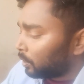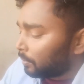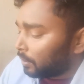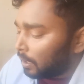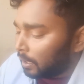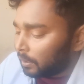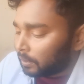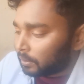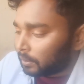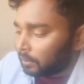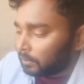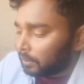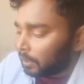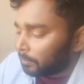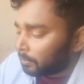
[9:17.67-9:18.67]
portable hard disk,
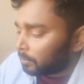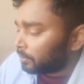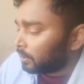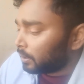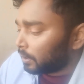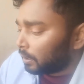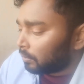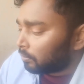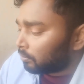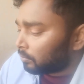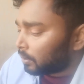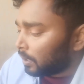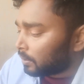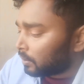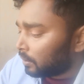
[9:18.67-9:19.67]
any type of secret,
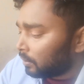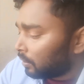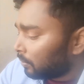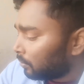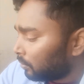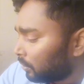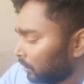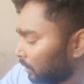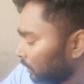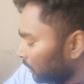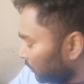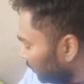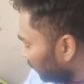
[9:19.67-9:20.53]
transient WD,